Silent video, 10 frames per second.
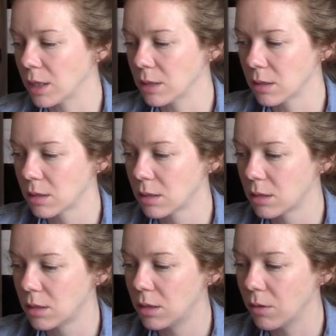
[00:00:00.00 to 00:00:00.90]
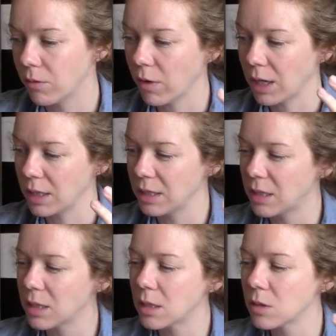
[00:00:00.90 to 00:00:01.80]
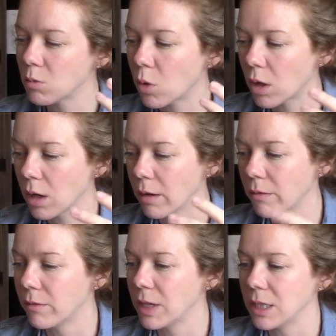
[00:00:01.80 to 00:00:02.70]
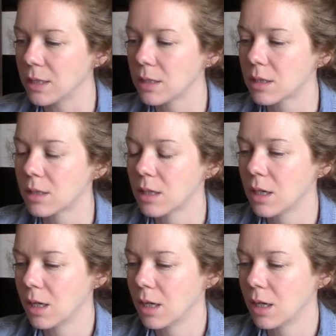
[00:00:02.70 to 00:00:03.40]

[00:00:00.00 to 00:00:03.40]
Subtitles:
is to find this is more of its